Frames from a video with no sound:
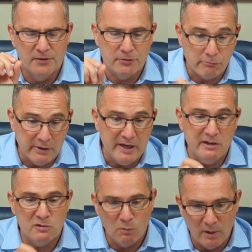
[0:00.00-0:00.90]

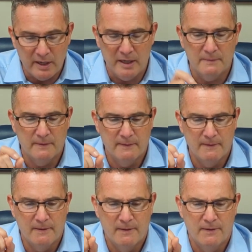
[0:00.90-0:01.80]
3:20
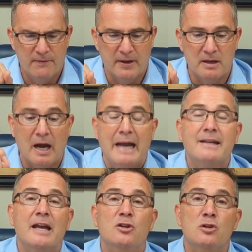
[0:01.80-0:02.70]
that God
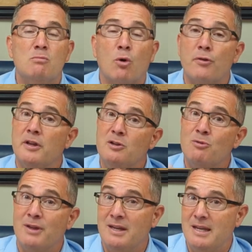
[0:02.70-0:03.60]
can do more than you
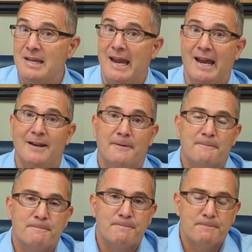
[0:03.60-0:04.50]
think he can,
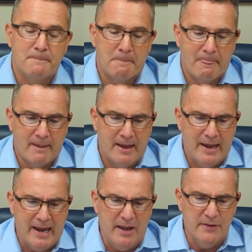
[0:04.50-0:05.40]

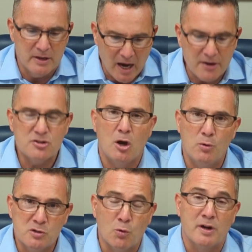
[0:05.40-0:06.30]
and that God is
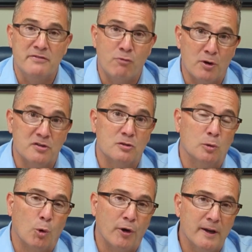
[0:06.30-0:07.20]
always working for his
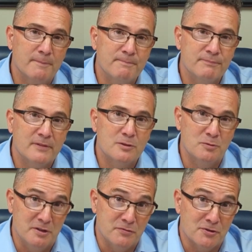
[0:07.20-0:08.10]
glory.
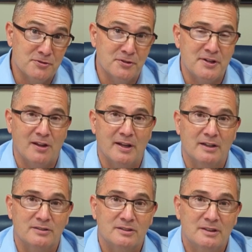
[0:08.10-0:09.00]
These verses are telling
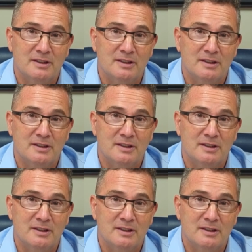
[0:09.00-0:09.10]
us.